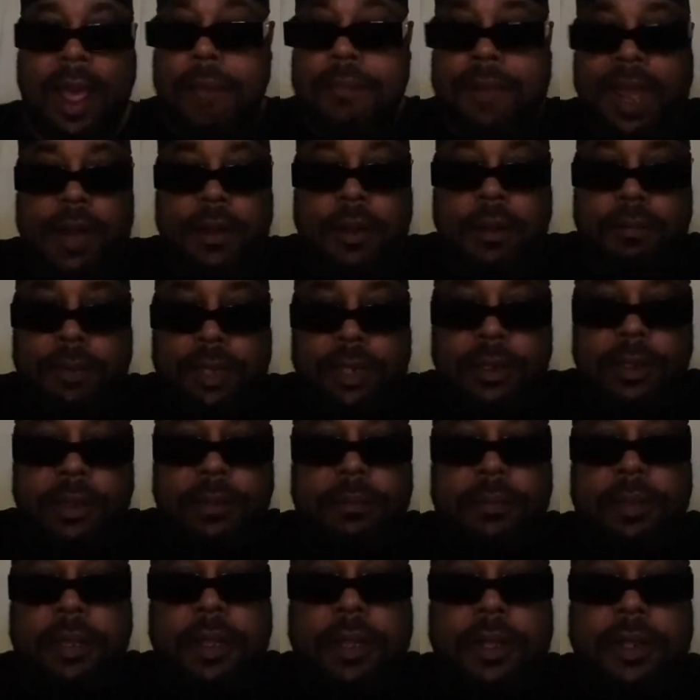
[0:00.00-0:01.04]
I'm not no Muslim.
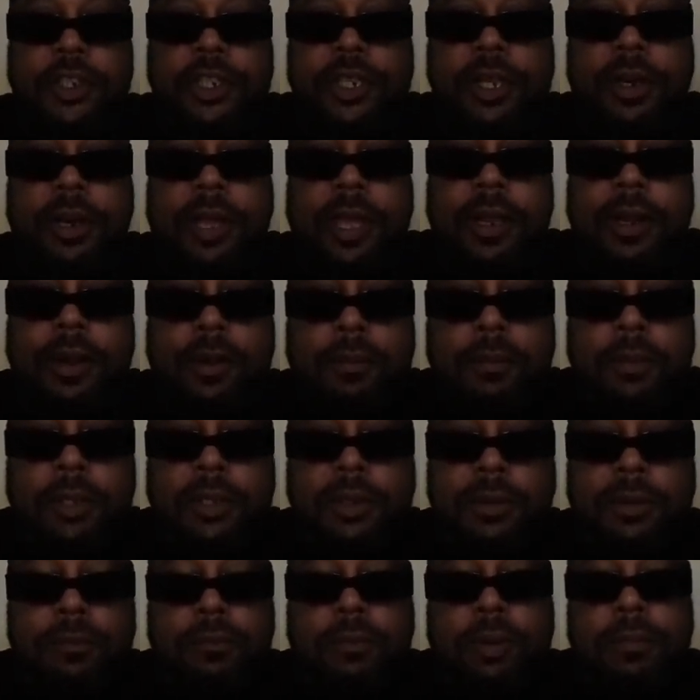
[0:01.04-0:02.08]
Chill ain't no
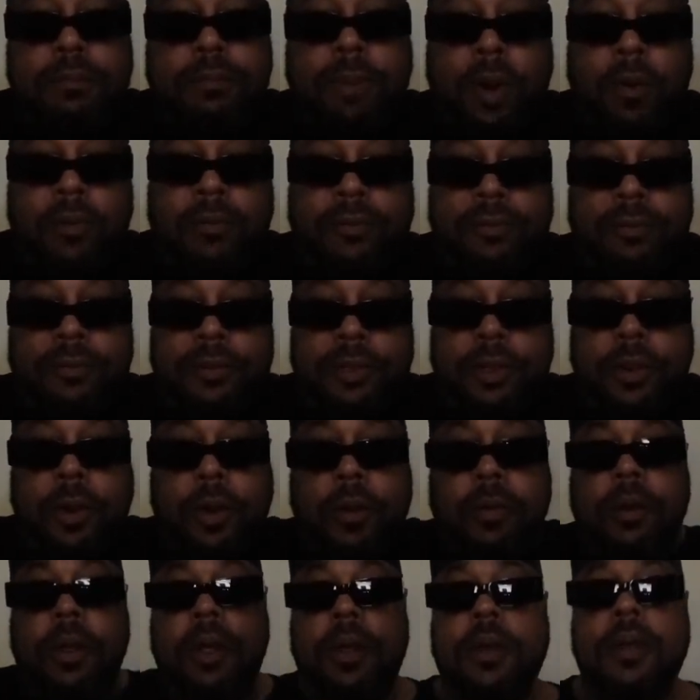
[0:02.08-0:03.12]
Muslim. We both, you
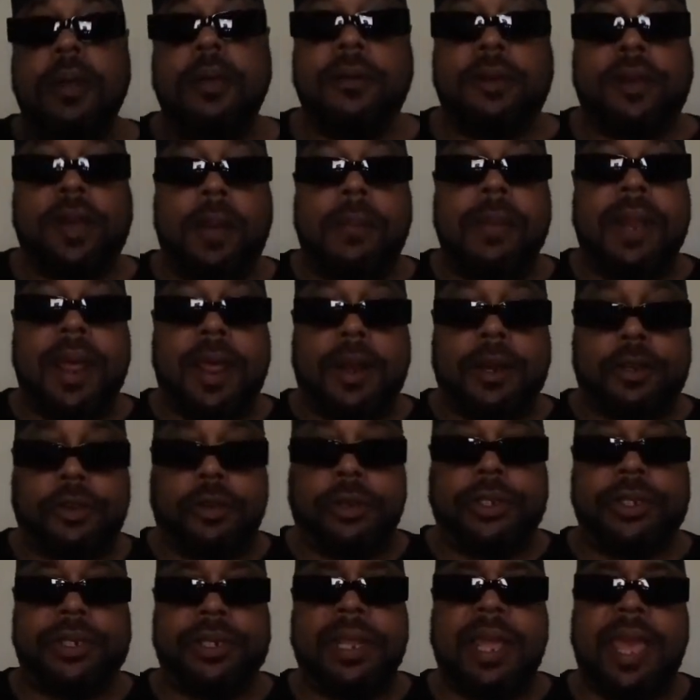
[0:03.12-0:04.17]
know, coming out of
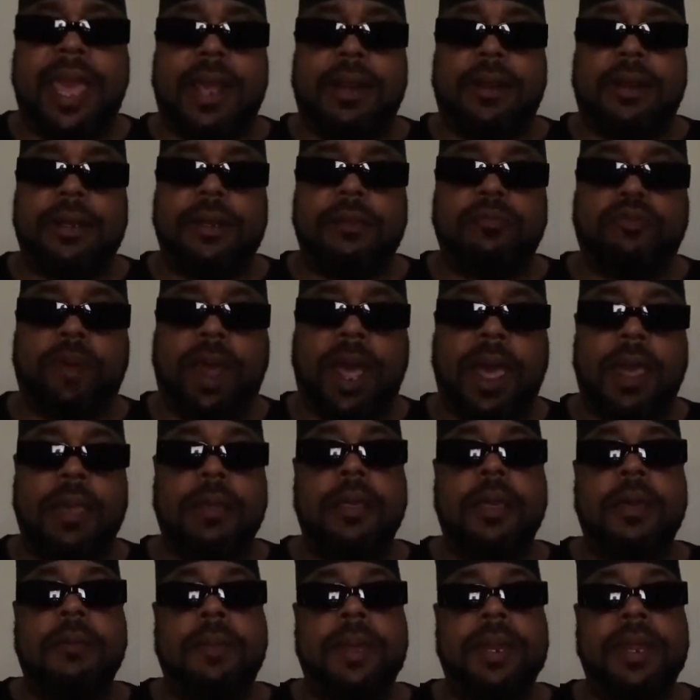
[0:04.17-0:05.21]
Christianity, right?
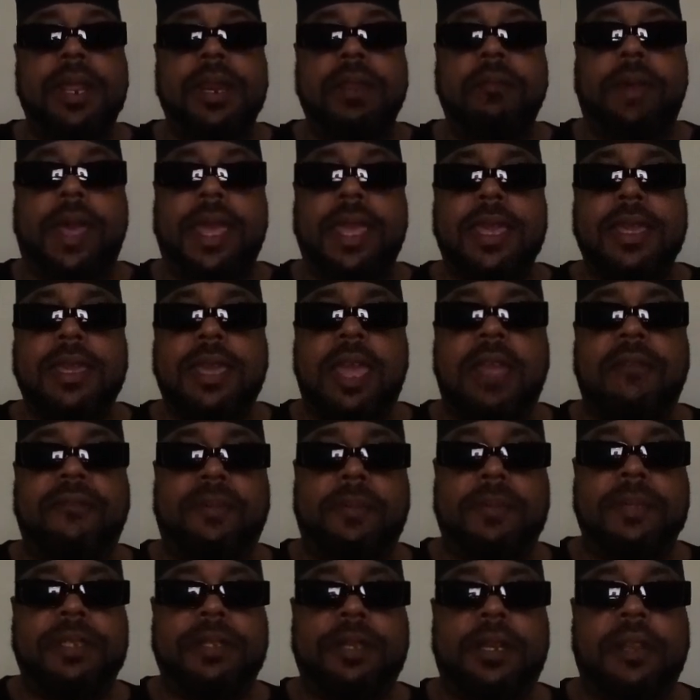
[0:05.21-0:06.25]
But anyway, he came
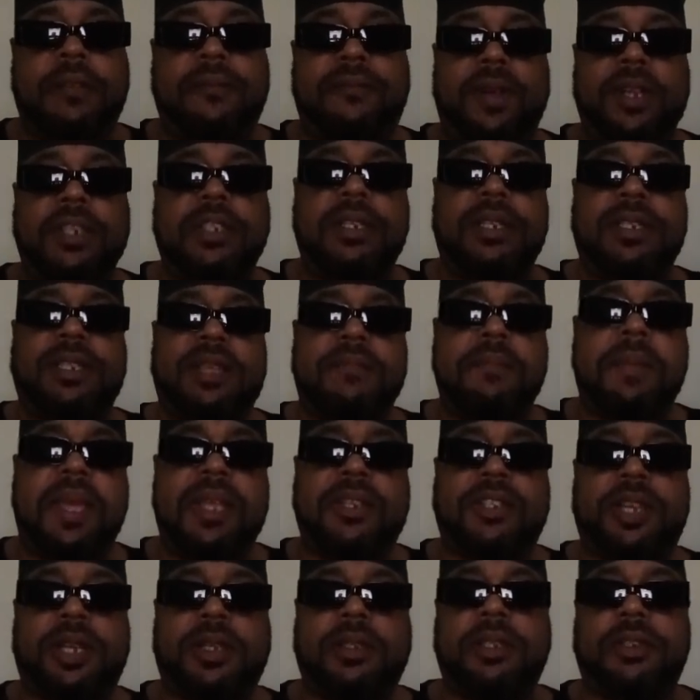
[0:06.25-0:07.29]
from a Sunday function. He said, man,
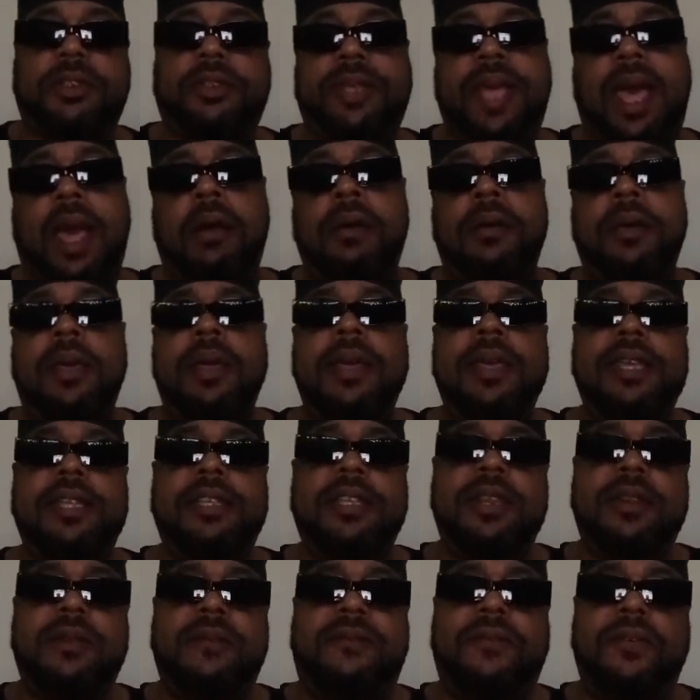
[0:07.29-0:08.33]
check this out. He
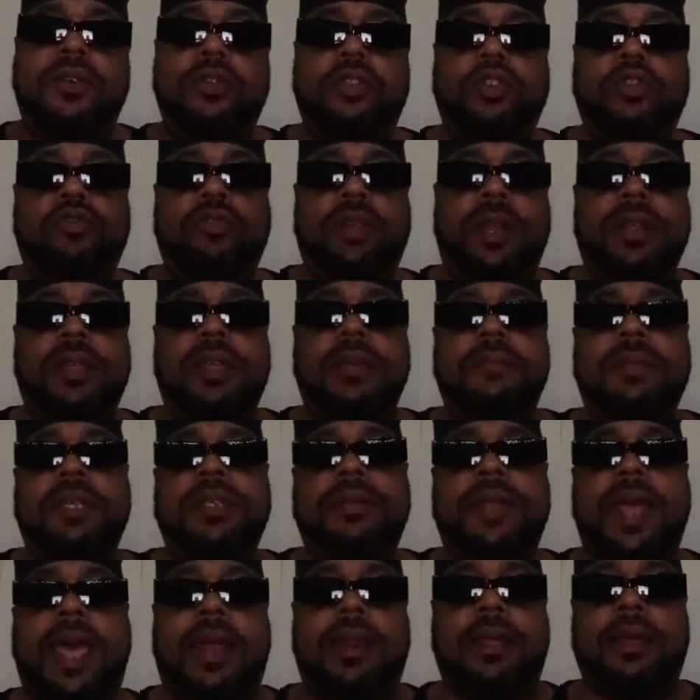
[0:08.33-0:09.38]
said, them fools was trying to get me
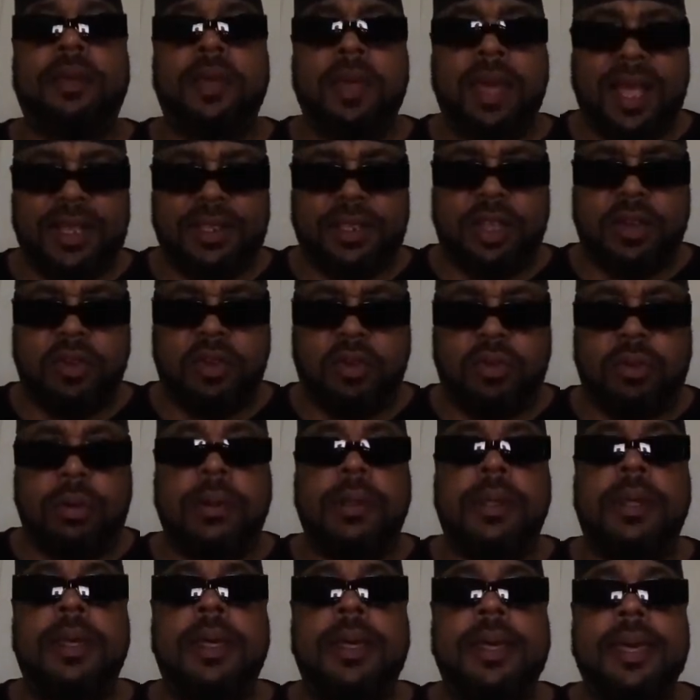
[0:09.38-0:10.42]
static. I said, who?
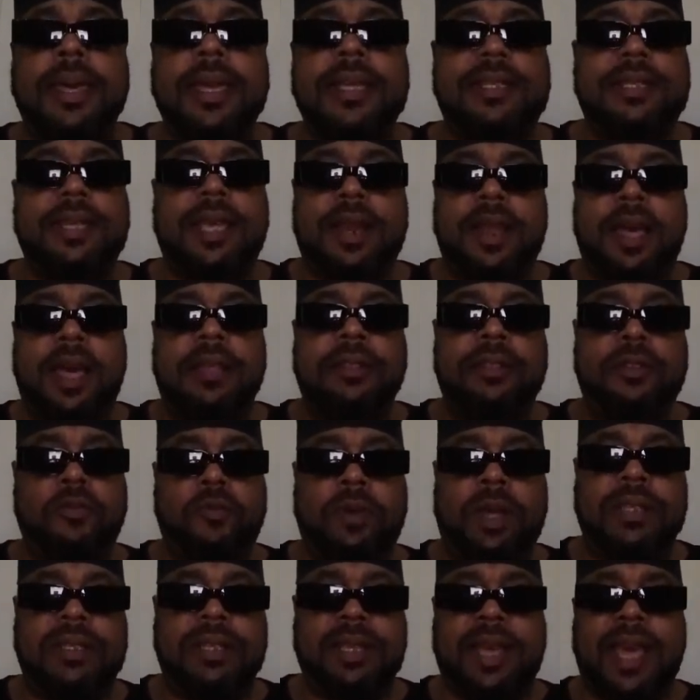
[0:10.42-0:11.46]
He said, the
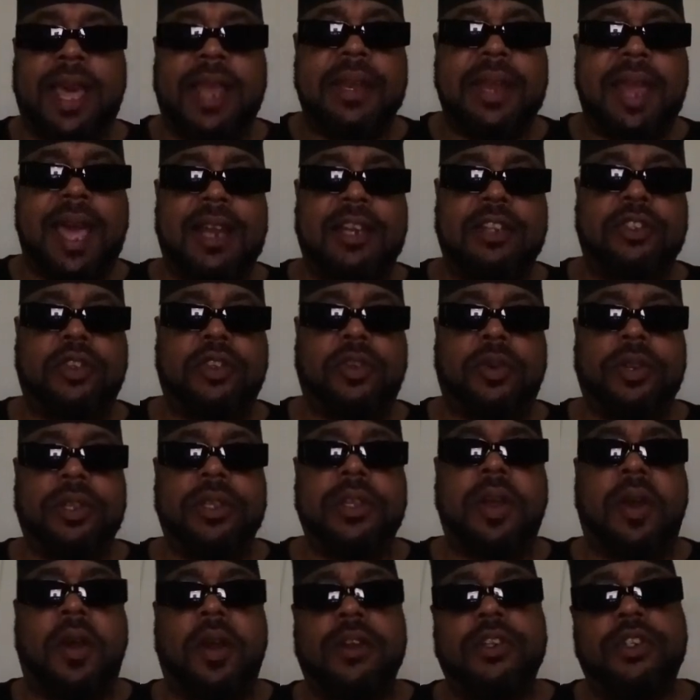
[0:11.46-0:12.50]
ones that got knowledge on the
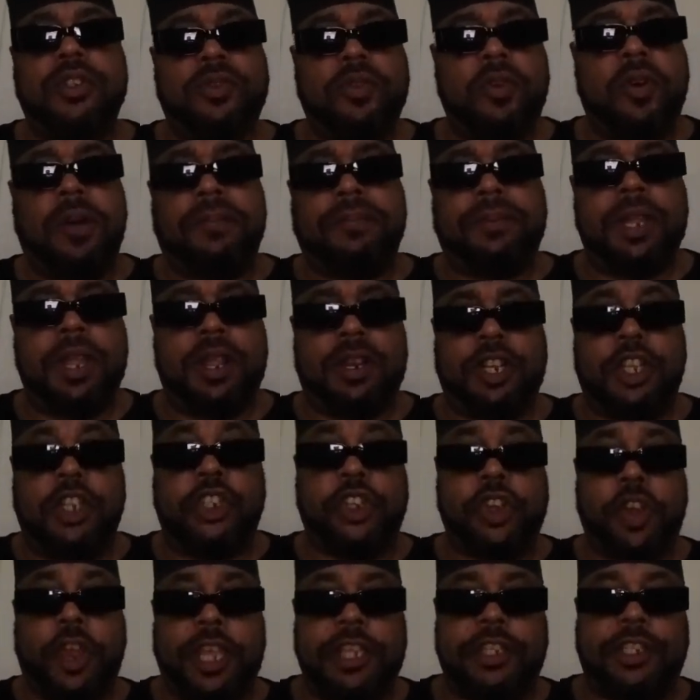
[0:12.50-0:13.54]
yard, you know, up there in their
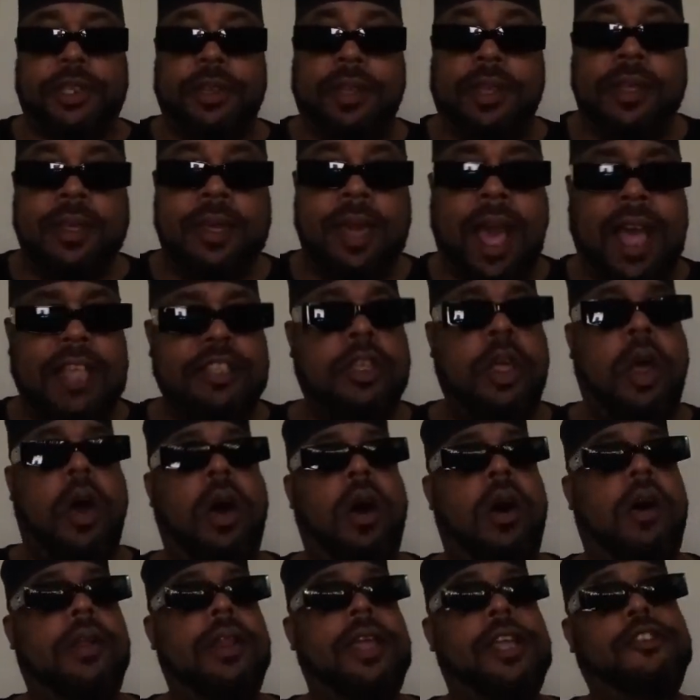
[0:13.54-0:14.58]
church. I said,
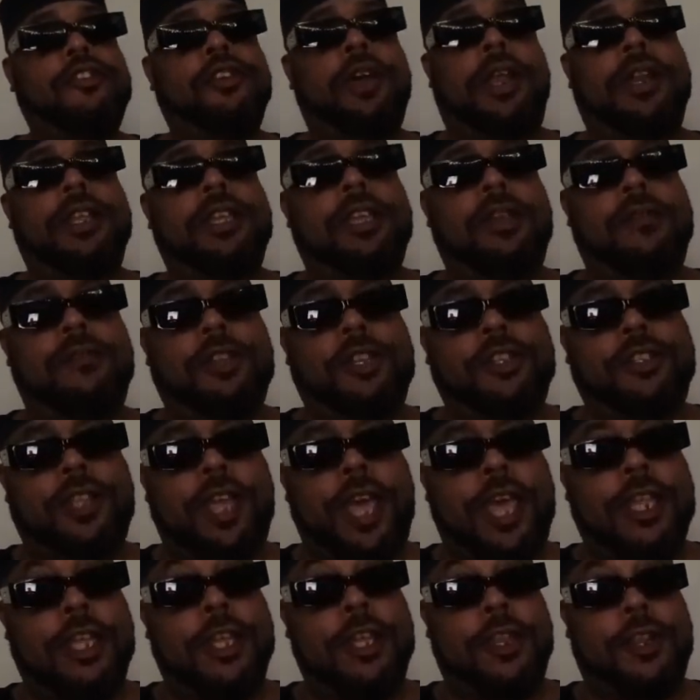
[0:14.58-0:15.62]
oh, they trying to give you
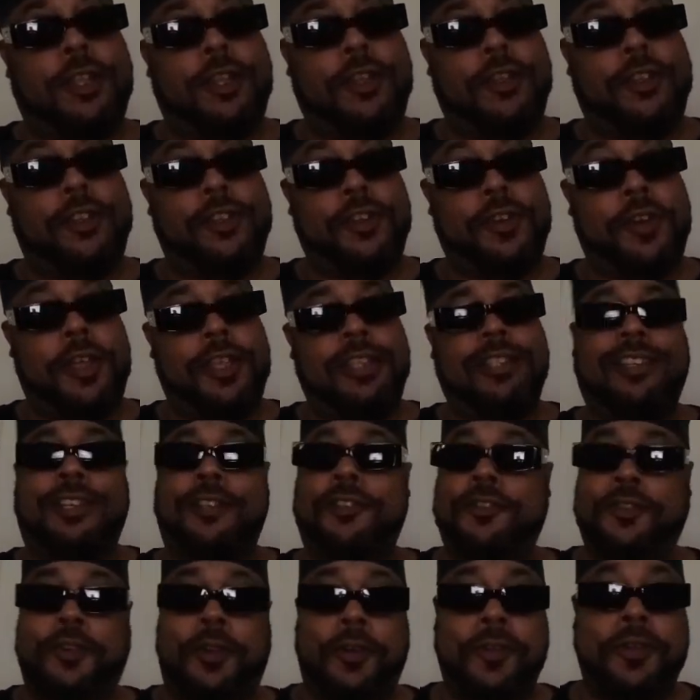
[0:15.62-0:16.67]
static in their church?
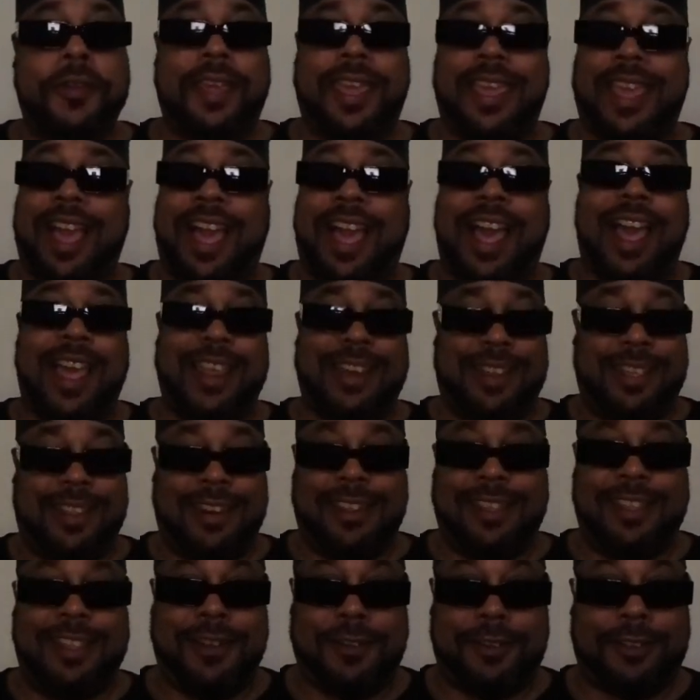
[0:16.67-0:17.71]
Because, you know, you can't hide down
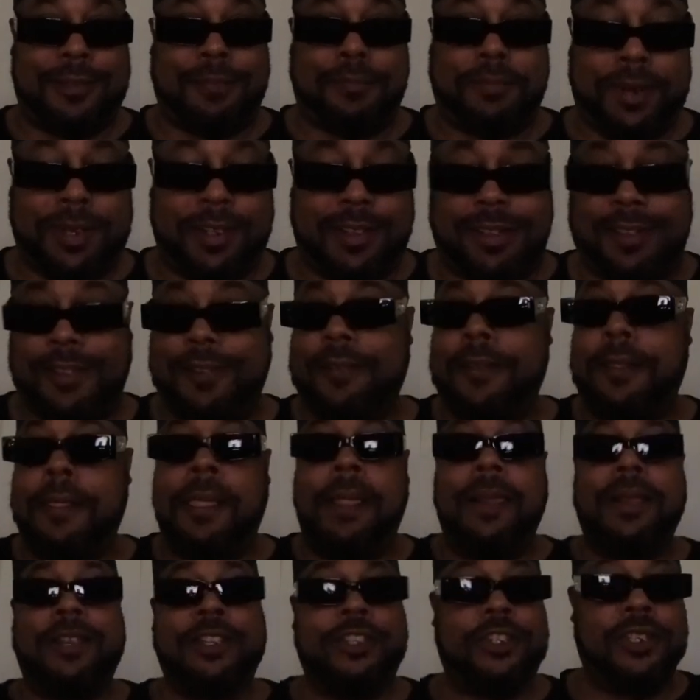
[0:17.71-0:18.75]
in here. It's prison.
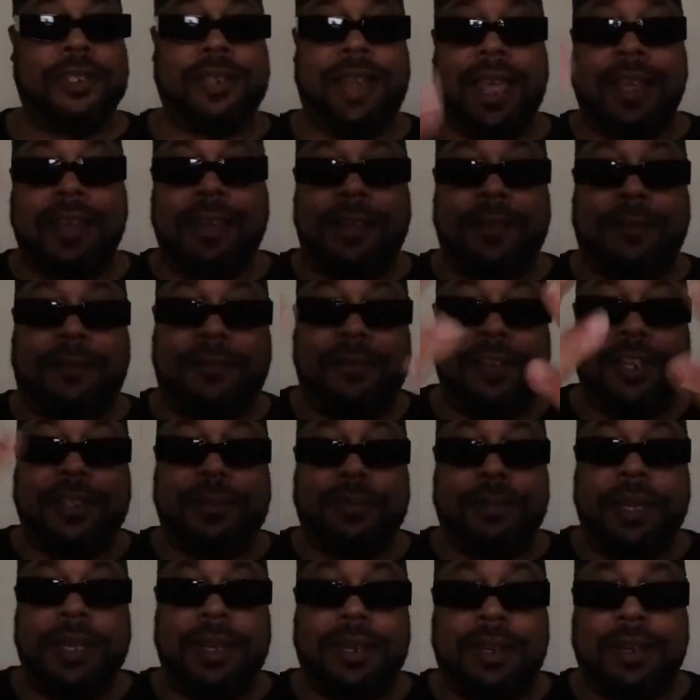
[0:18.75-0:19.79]
It's just like a fish
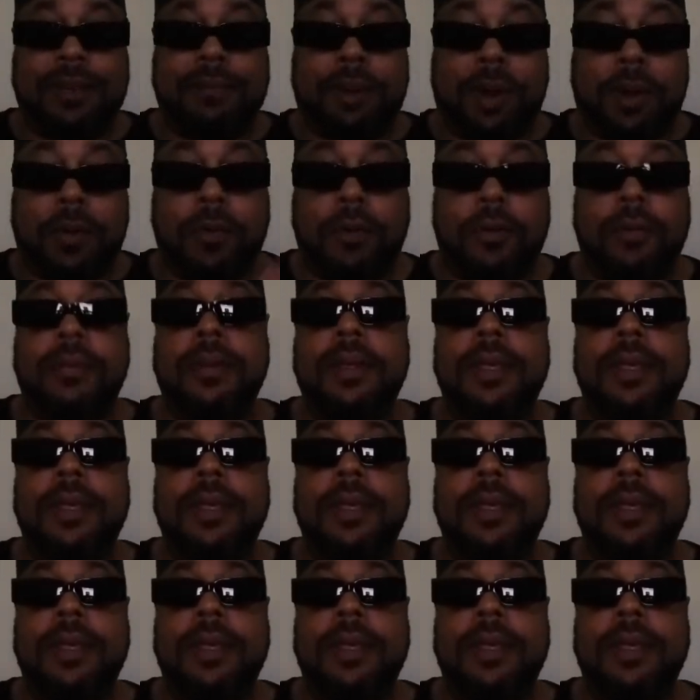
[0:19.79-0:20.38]
being in the bowl.